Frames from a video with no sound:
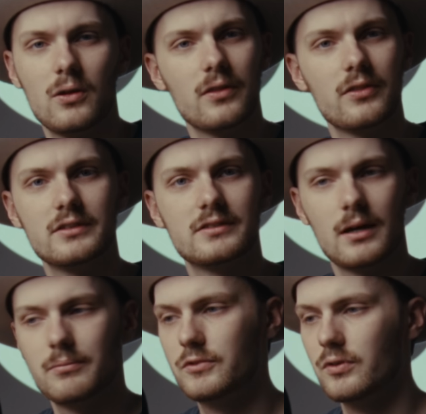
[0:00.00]
all this
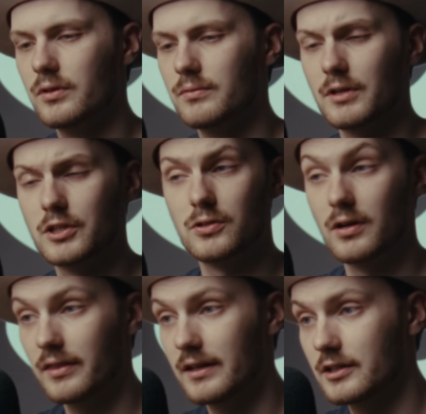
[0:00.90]
up took much
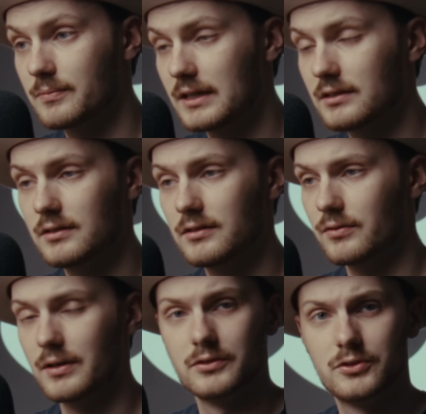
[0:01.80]
longer than expected,
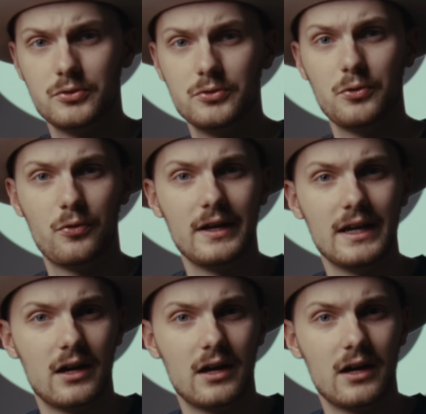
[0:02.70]
around 2 to 3